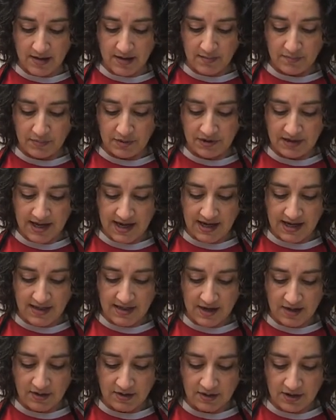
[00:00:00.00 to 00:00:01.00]
Put that in
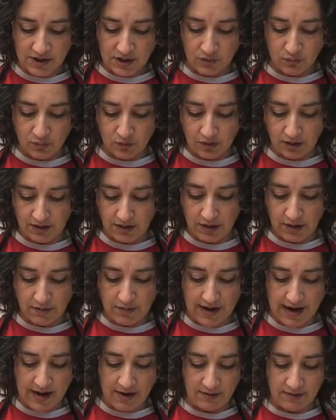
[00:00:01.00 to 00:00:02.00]
there, swirl it
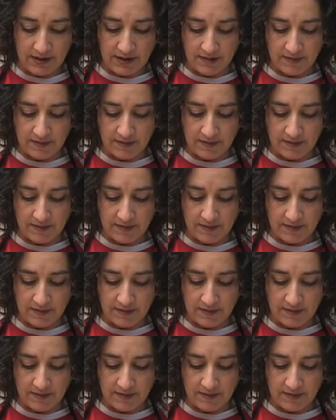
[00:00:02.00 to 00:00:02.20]
around,